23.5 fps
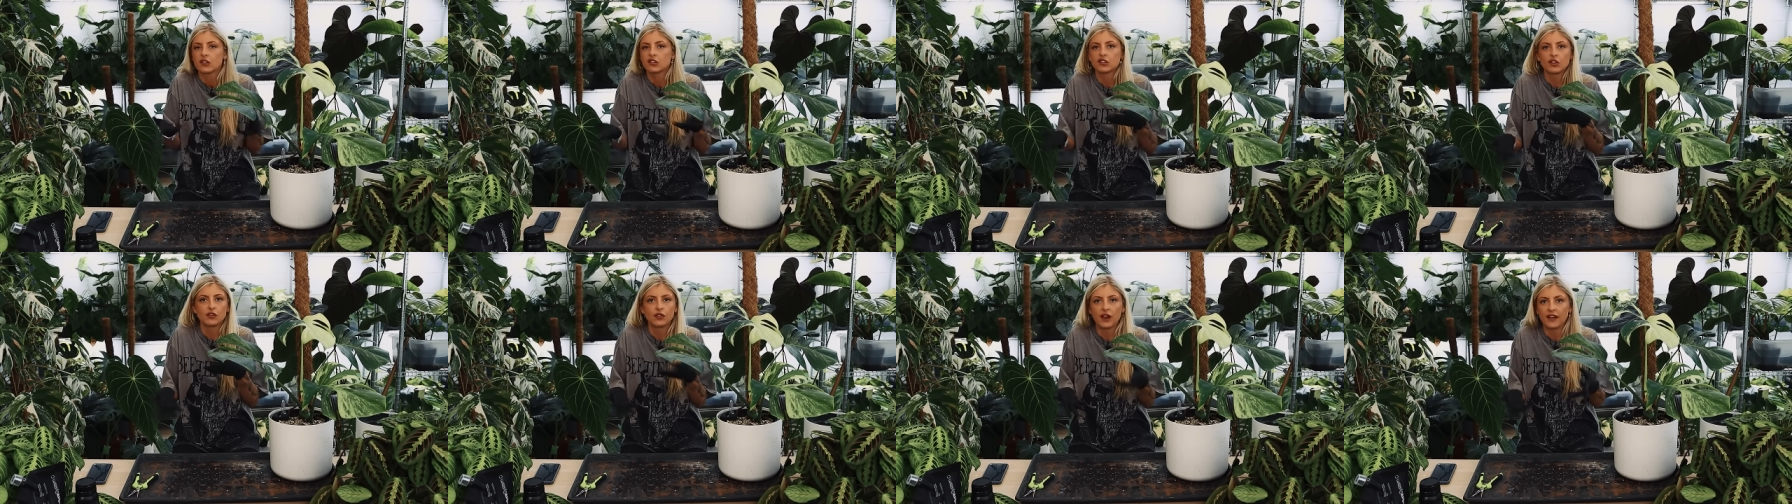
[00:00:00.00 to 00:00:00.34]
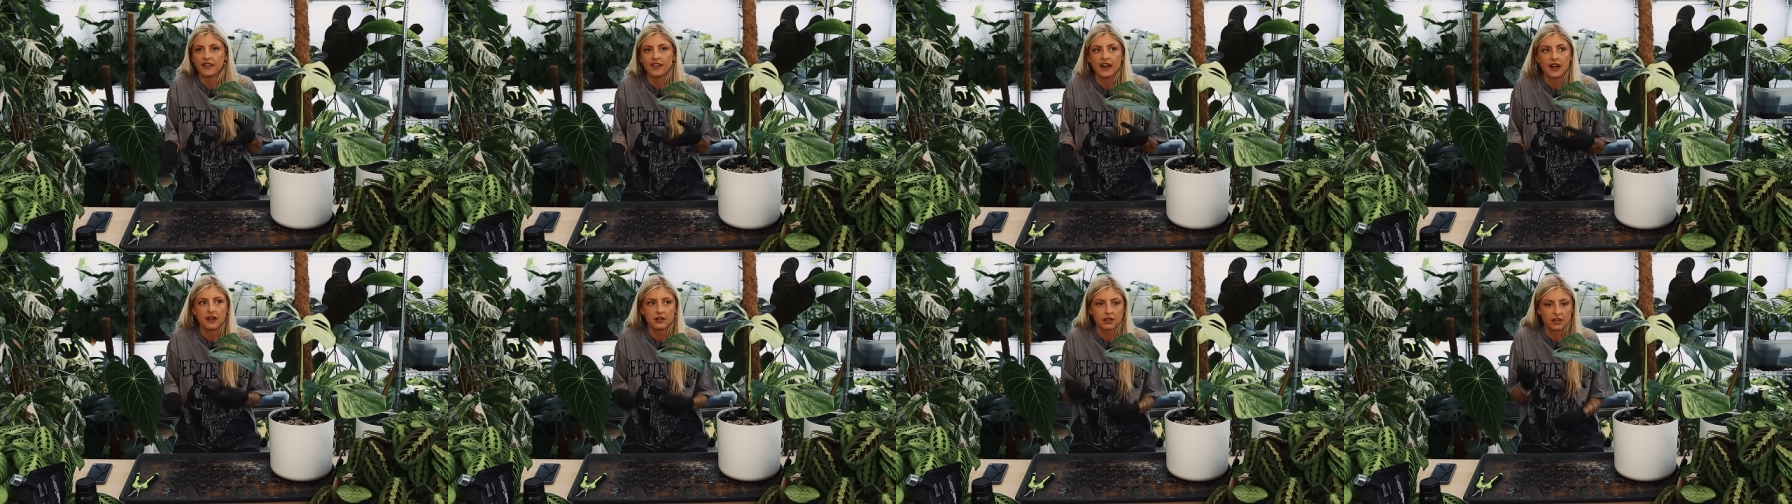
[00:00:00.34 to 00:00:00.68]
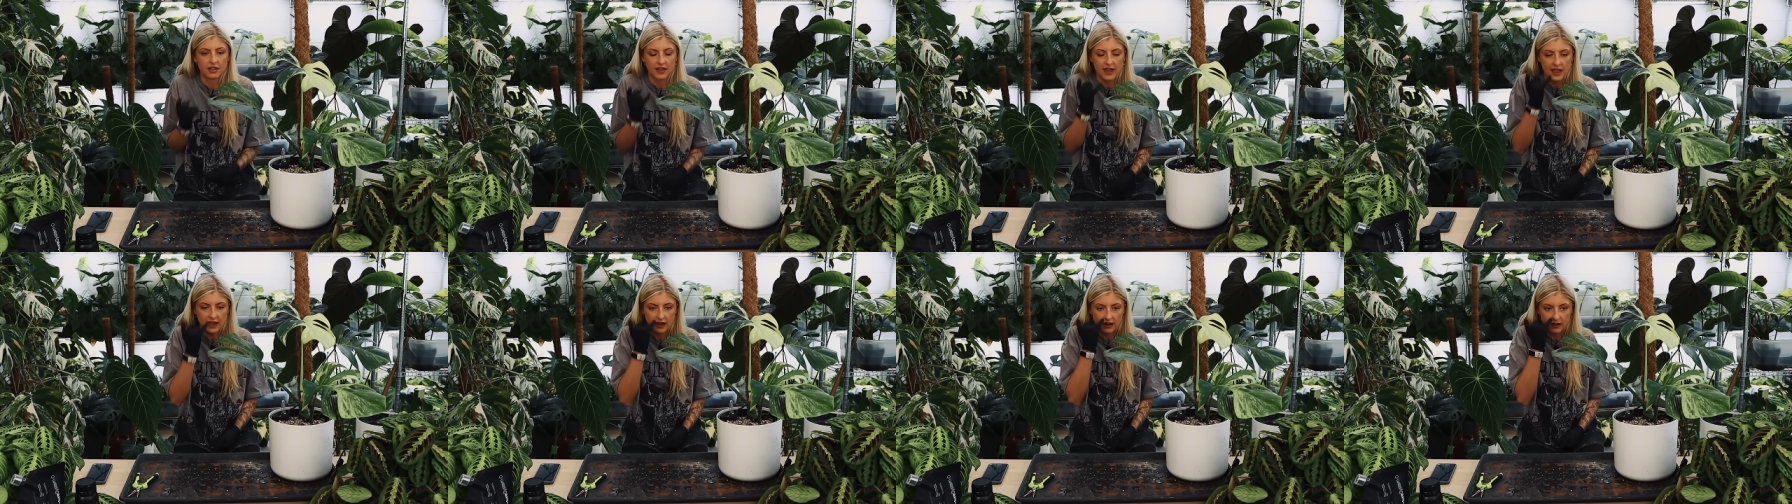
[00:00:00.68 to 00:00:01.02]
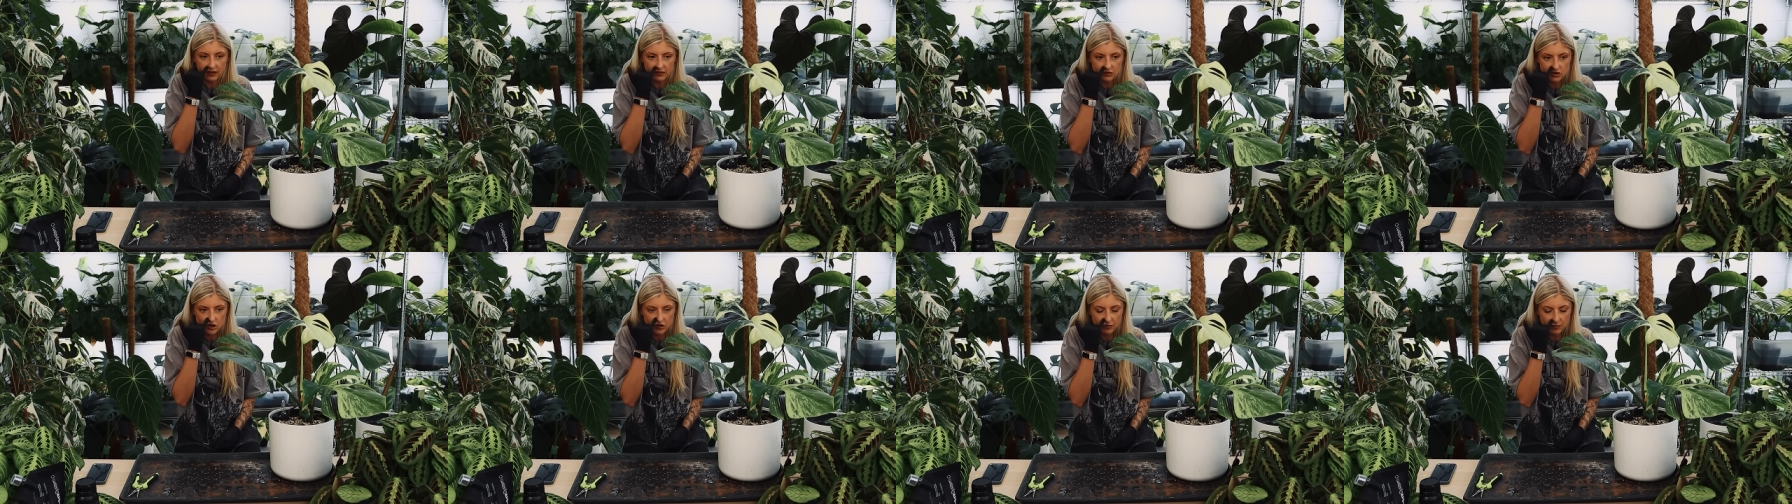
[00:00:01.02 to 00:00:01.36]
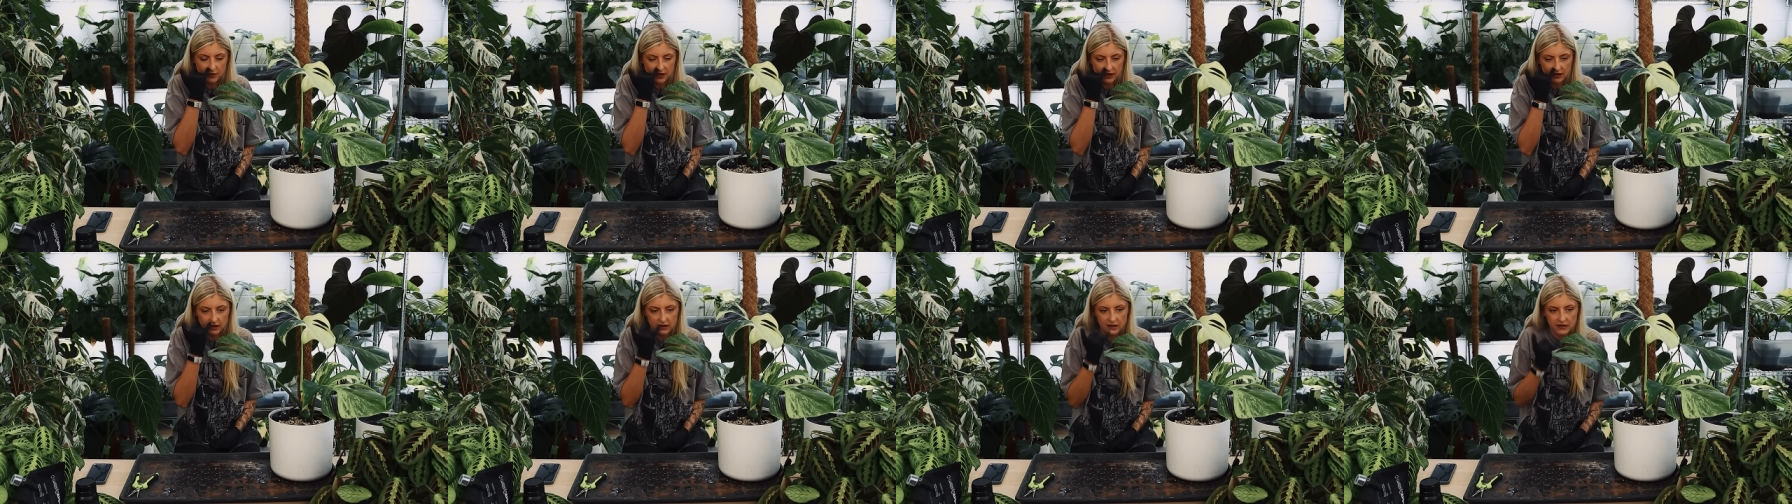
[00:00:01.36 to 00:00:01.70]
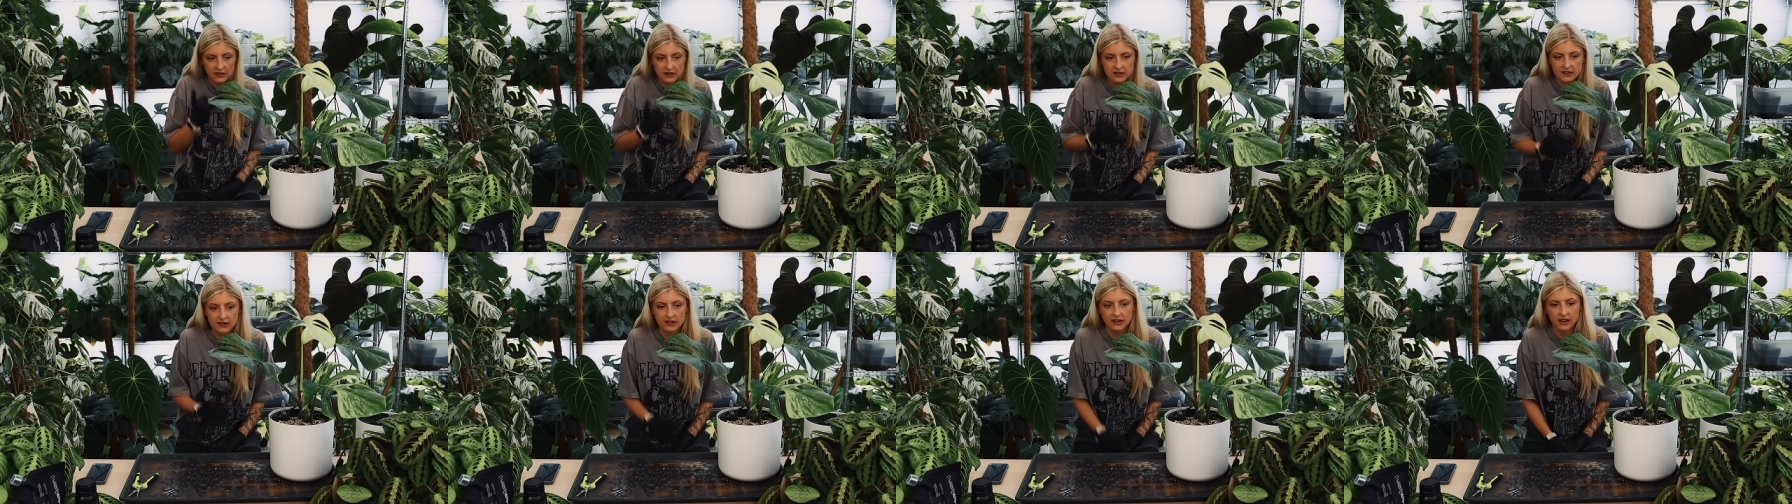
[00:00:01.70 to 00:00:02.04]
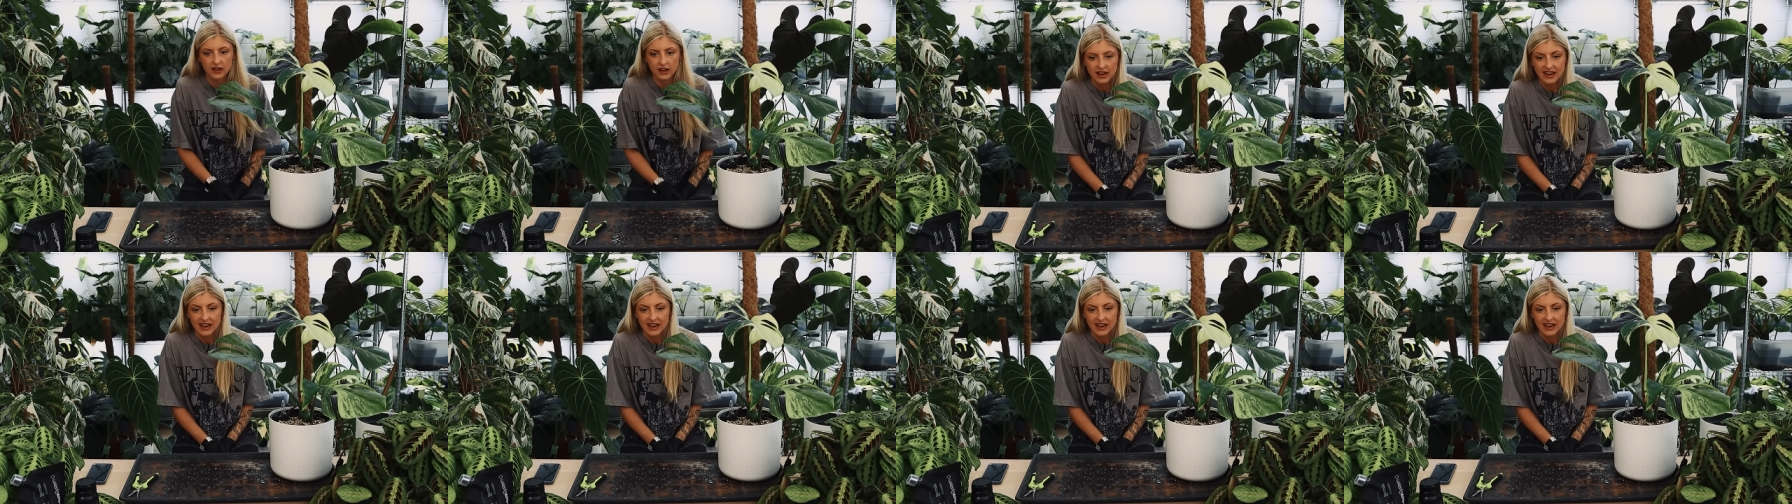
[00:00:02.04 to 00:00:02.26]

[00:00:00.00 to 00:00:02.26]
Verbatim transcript: stuff like that thing, just because